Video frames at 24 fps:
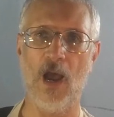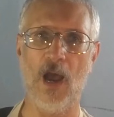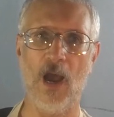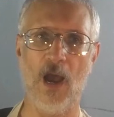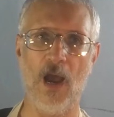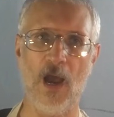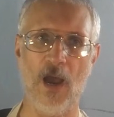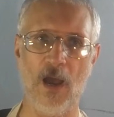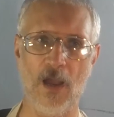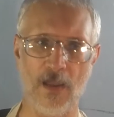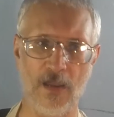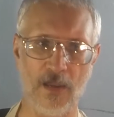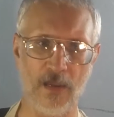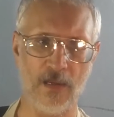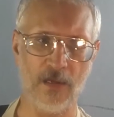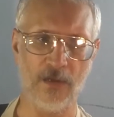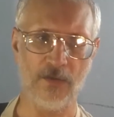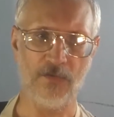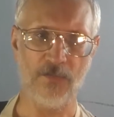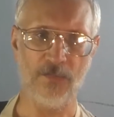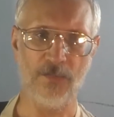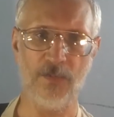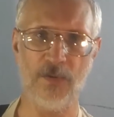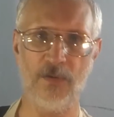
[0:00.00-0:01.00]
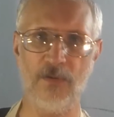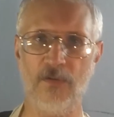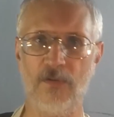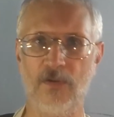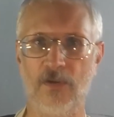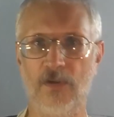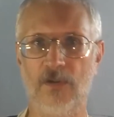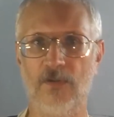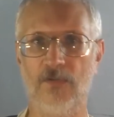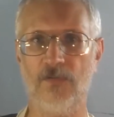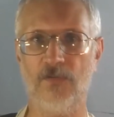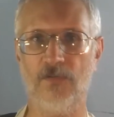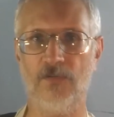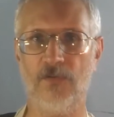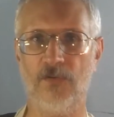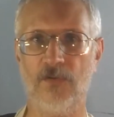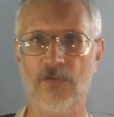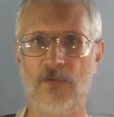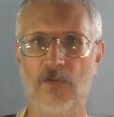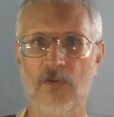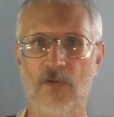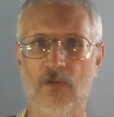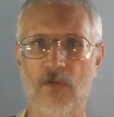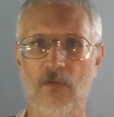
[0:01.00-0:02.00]
I experience
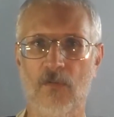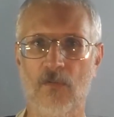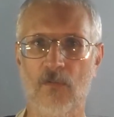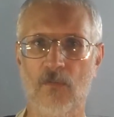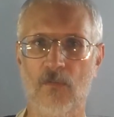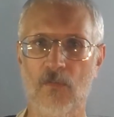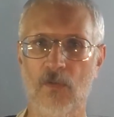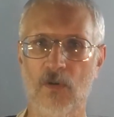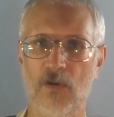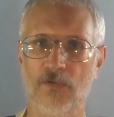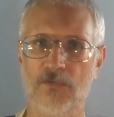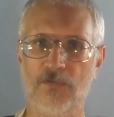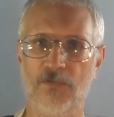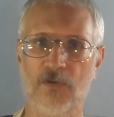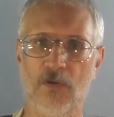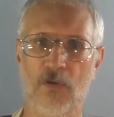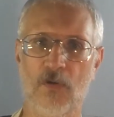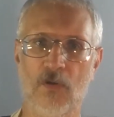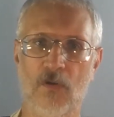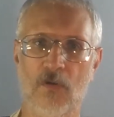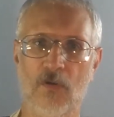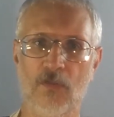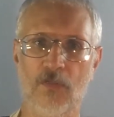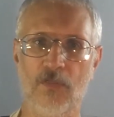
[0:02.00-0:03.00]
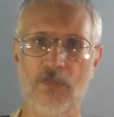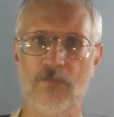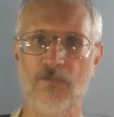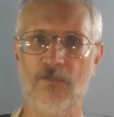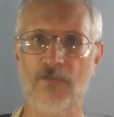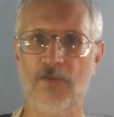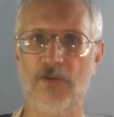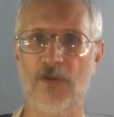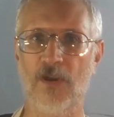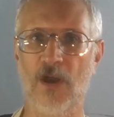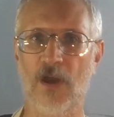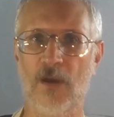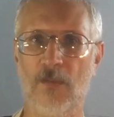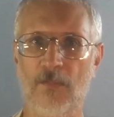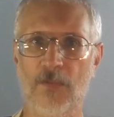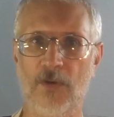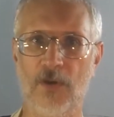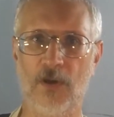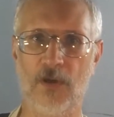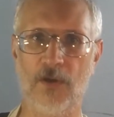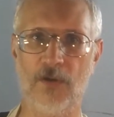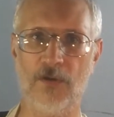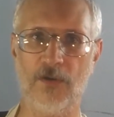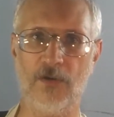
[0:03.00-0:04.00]
what's called the
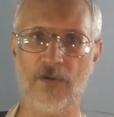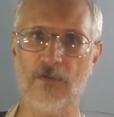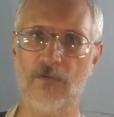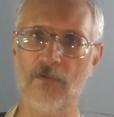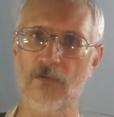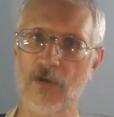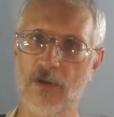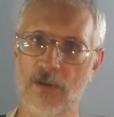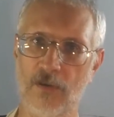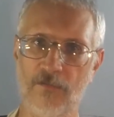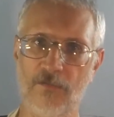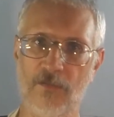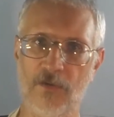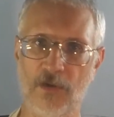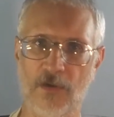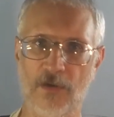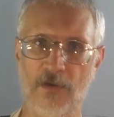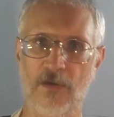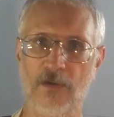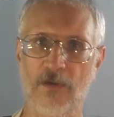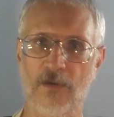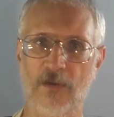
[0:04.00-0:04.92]
phenomenon of craving.